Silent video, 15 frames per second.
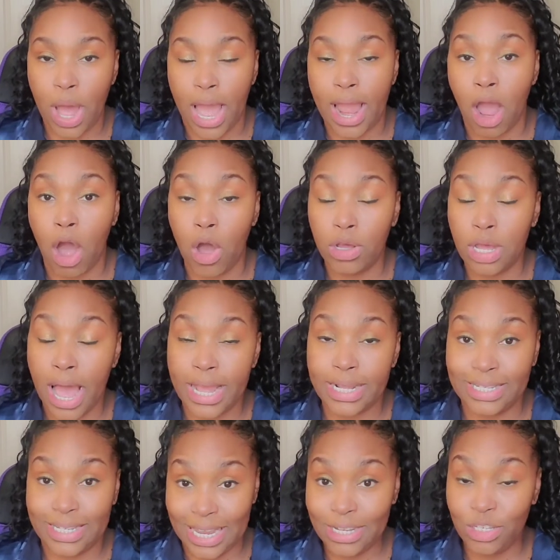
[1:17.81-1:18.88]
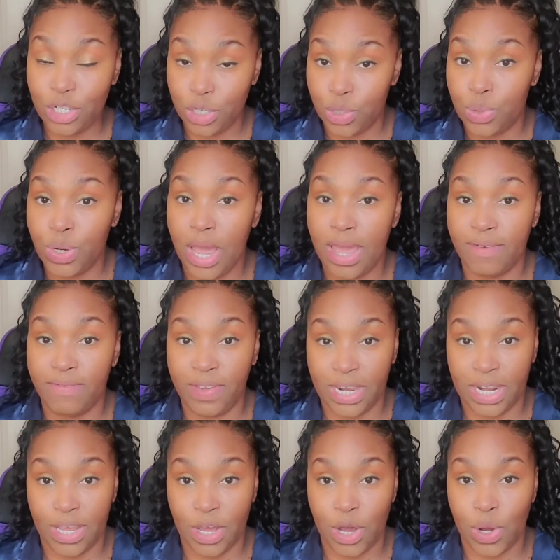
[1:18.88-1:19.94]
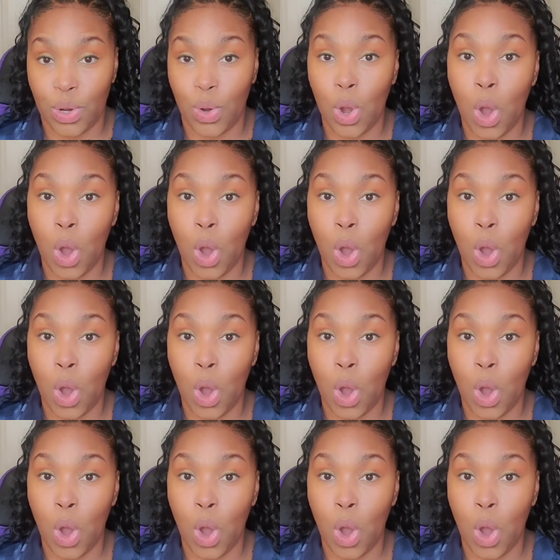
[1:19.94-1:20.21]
I I did do a video